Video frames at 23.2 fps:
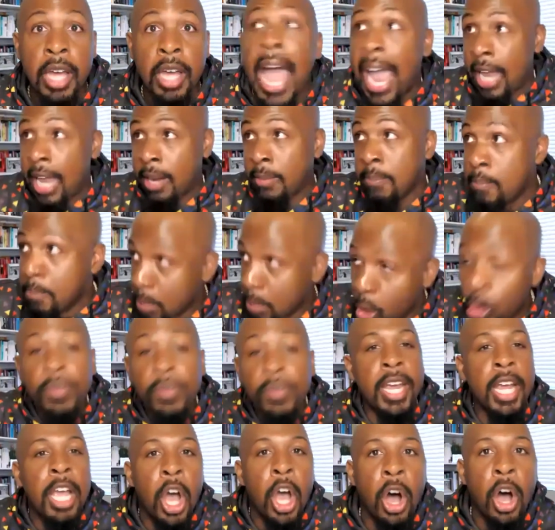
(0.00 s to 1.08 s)
and
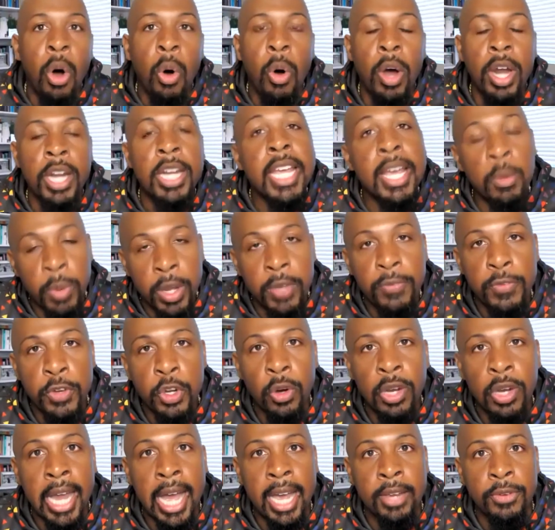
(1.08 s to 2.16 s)
moving on with
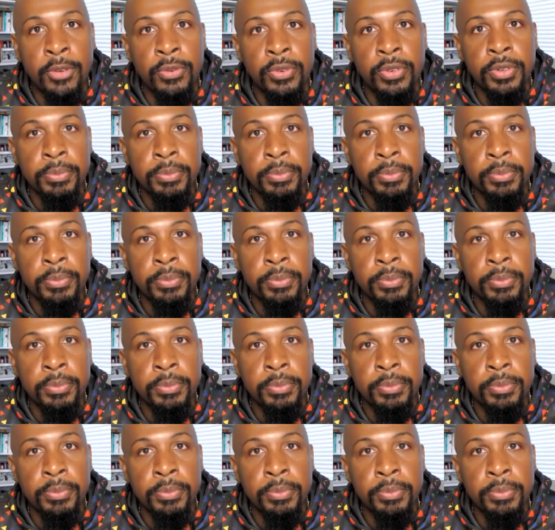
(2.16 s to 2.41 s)
your life.